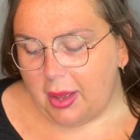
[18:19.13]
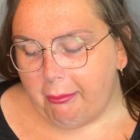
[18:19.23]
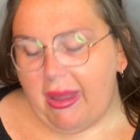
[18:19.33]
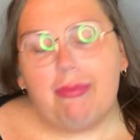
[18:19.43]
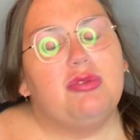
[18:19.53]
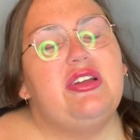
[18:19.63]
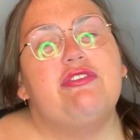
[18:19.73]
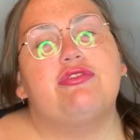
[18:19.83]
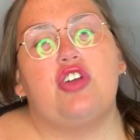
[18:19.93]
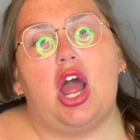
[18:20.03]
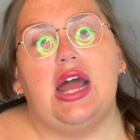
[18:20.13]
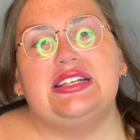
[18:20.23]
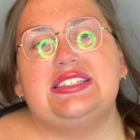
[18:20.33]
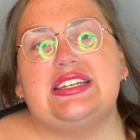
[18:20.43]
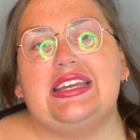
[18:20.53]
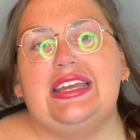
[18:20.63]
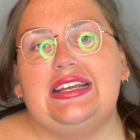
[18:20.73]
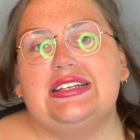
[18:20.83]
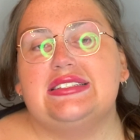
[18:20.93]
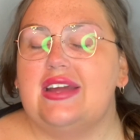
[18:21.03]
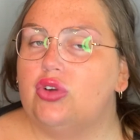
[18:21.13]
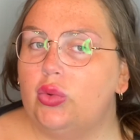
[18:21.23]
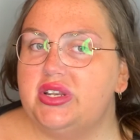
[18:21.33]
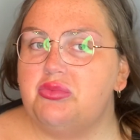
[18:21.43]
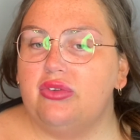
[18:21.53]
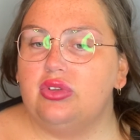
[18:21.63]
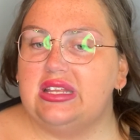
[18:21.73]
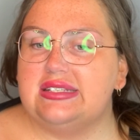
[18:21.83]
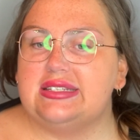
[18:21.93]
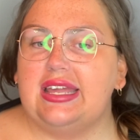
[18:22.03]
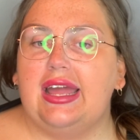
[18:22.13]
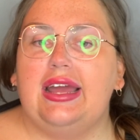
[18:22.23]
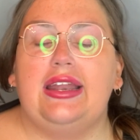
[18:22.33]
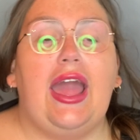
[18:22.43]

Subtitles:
Peppermint Frost is never going to be released again,